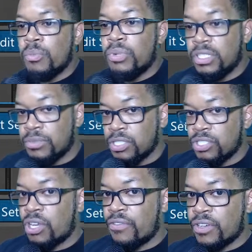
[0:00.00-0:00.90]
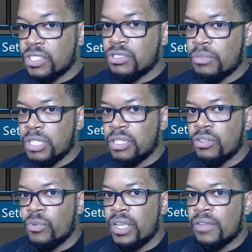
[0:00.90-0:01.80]
Putting them to the jaw first is going to be a
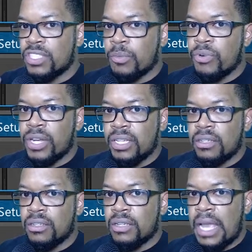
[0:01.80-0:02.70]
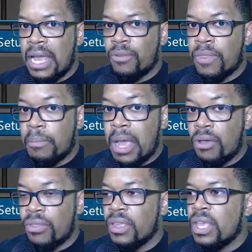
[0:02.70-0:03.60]
good way of separating out the
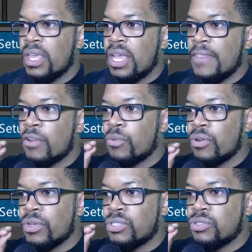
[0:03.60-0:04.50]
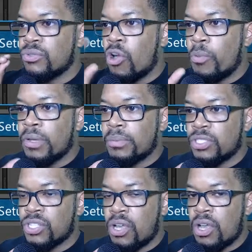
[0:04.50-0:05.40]
mouth. And then we're going to open up the
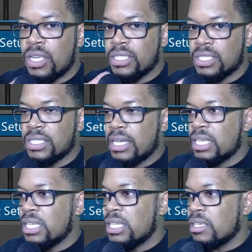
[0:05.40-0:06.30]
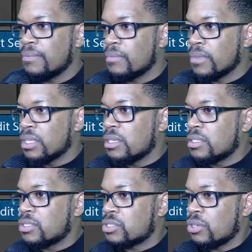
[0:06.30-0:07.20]
jaw and set a key.
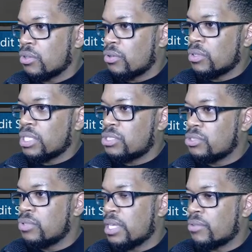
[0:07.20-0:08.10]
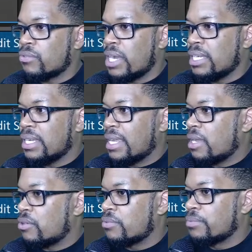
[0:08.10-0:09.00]
So let's do that right
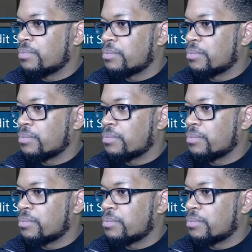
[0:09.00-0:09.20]
now.